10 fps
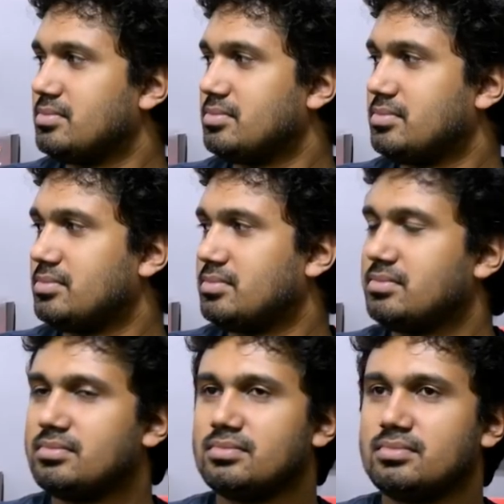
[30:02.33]

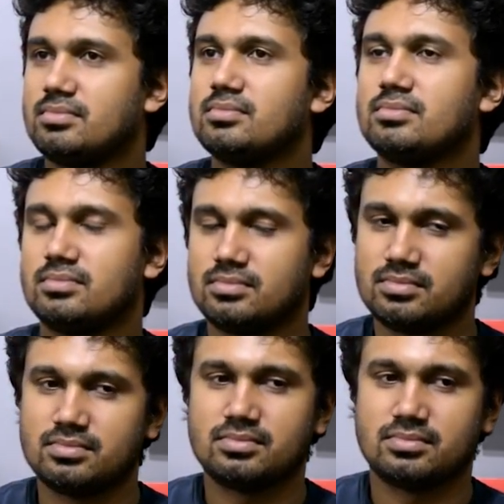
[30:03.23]

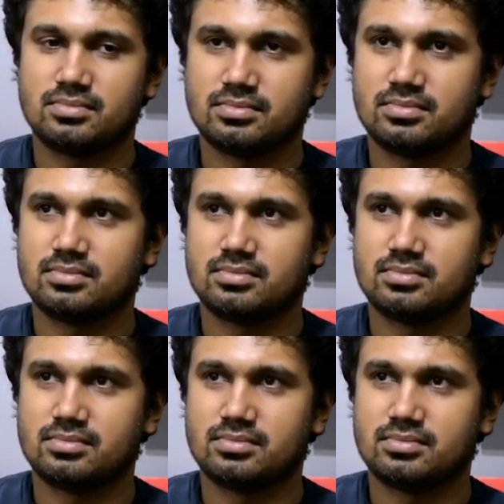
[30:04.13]
The person shown says nothing.